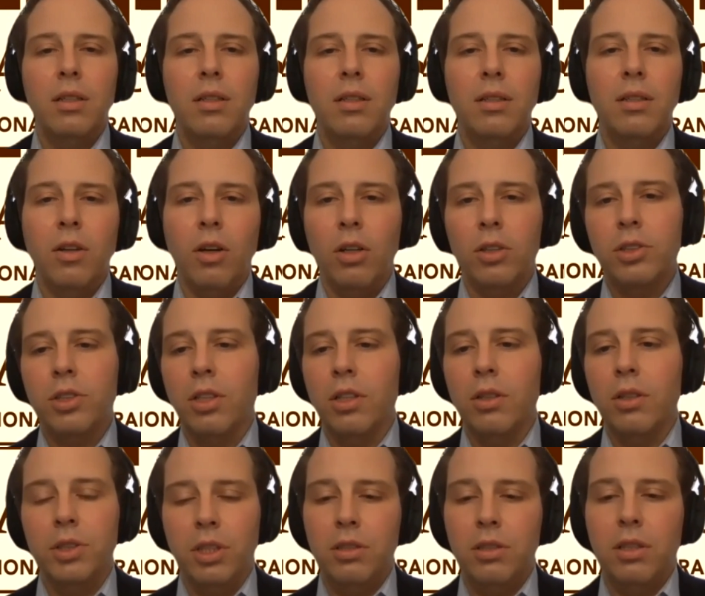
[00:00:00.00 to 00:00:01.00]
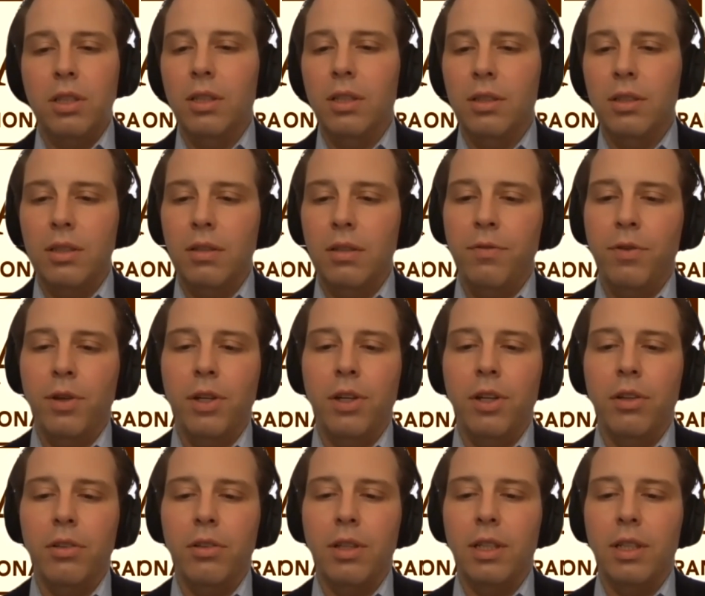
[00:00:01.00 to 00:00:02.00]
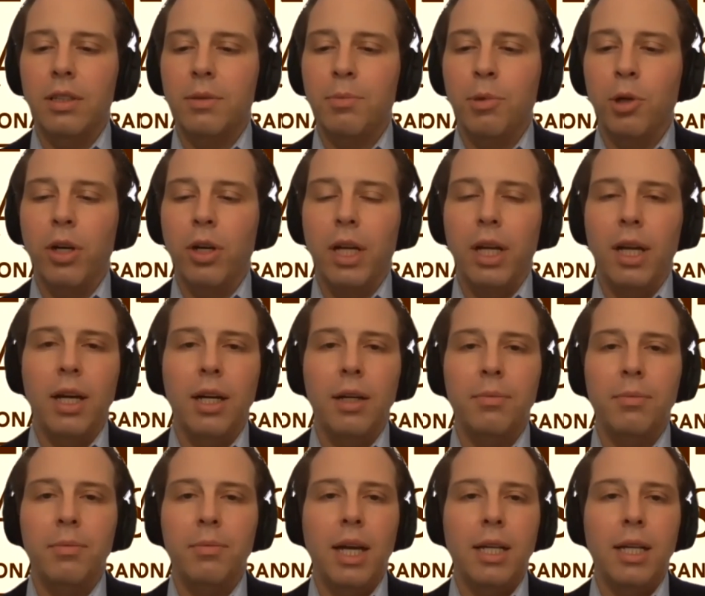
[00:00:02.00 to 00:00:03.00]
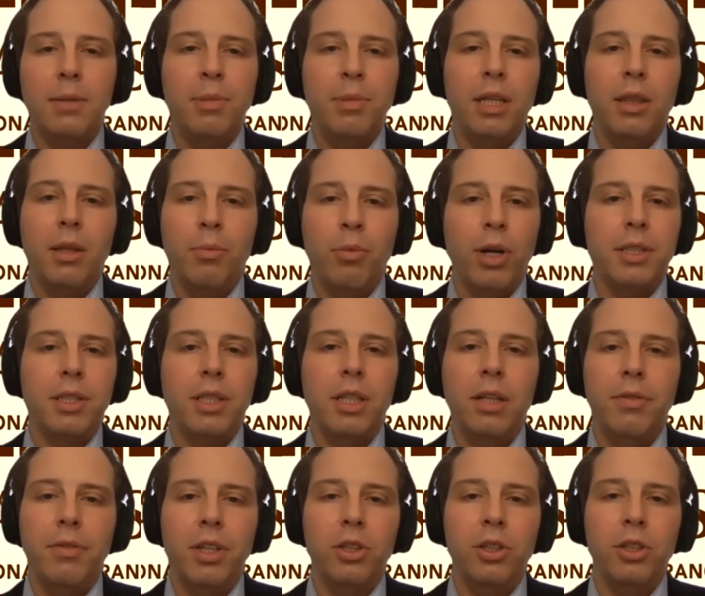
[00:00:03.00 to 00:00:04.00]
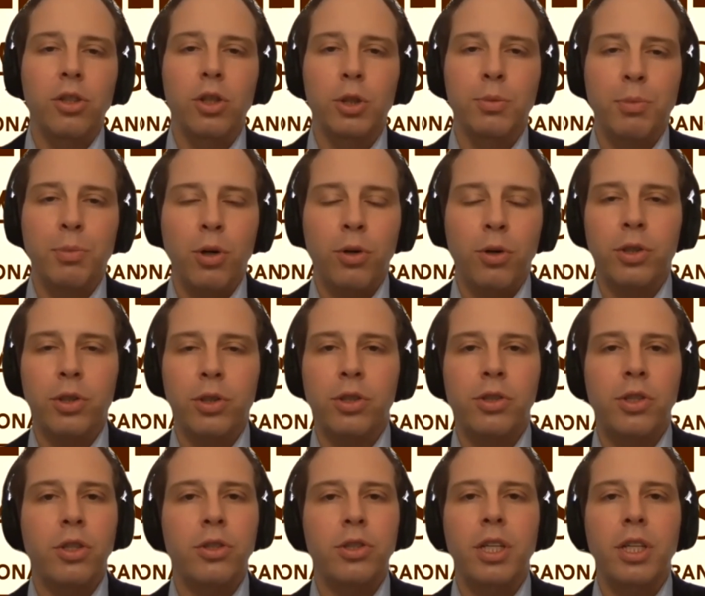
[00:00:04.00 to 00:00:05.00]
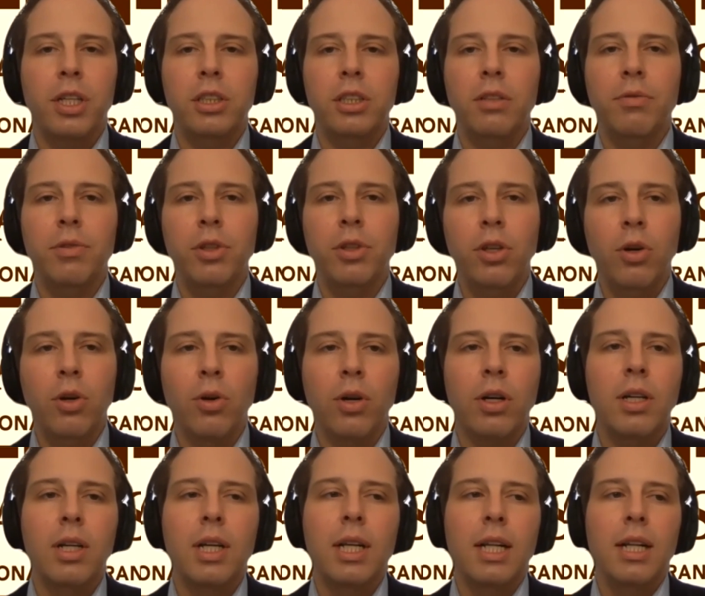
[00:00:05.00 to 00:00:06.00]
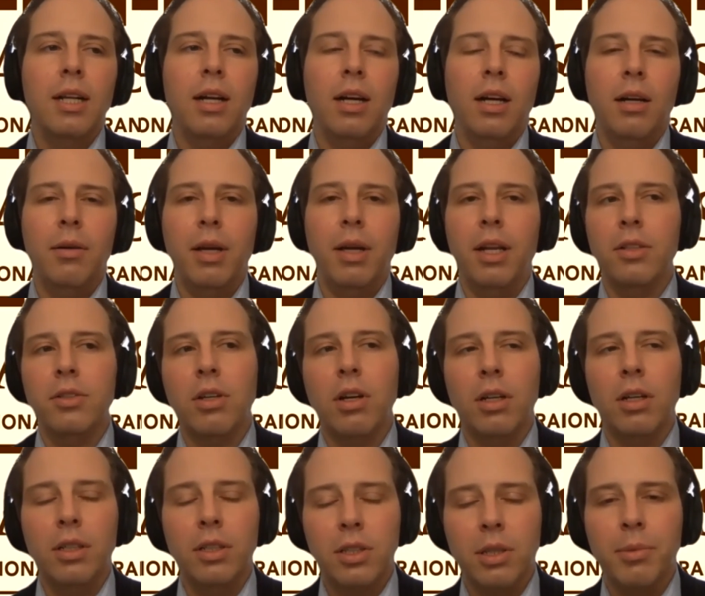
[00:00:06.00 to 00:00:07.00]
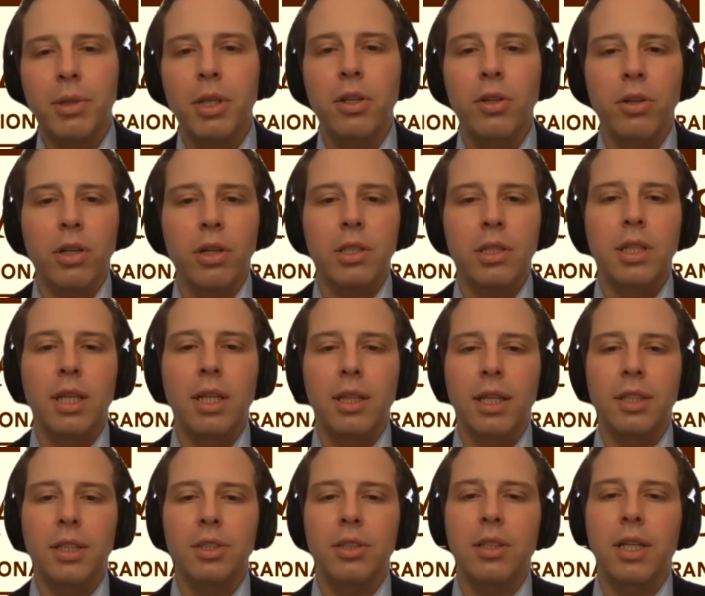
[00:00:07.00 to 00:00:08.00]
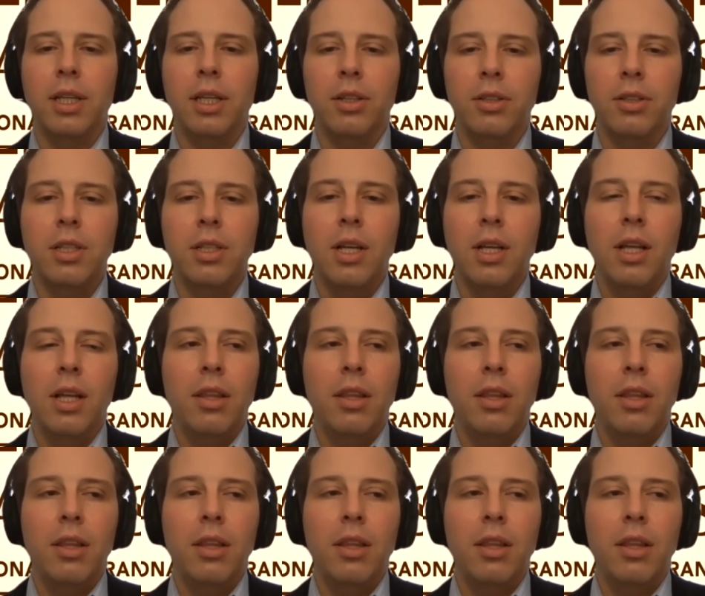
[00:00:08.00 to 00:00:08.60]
Also, just to footnote this, Bernie, as being the president of the Insurance Brokers Association of New York, and in talking to some of the New York state legislators,